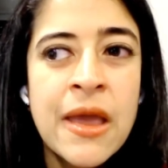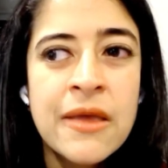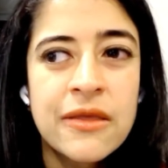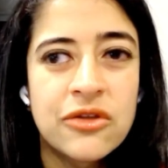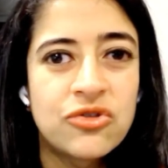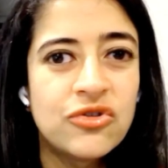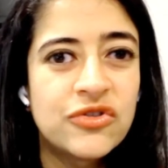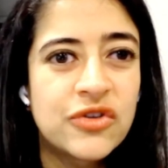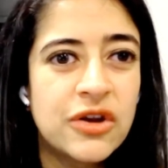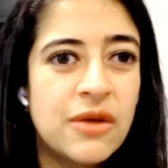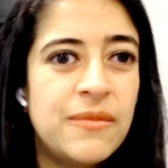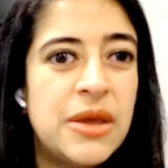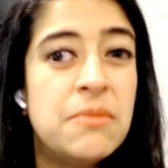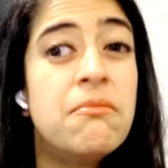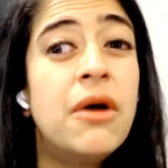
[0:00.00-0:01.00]
that there's going to
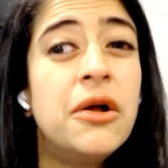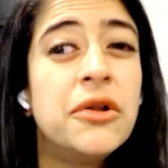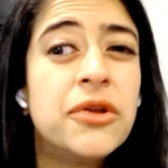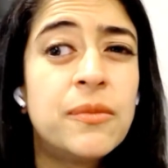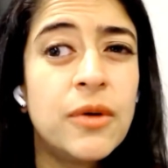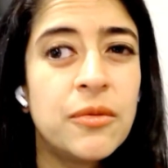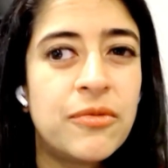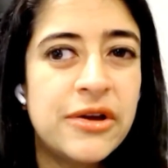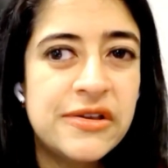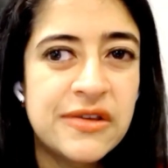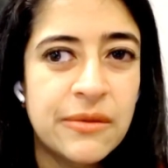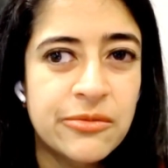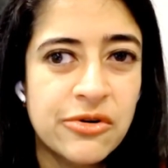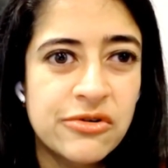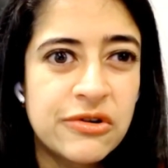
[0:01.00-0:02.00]
be multiple
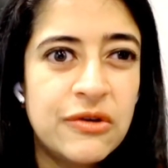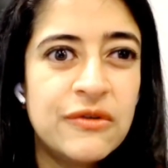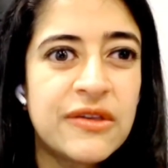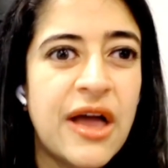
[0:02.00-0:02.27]
preceptors whose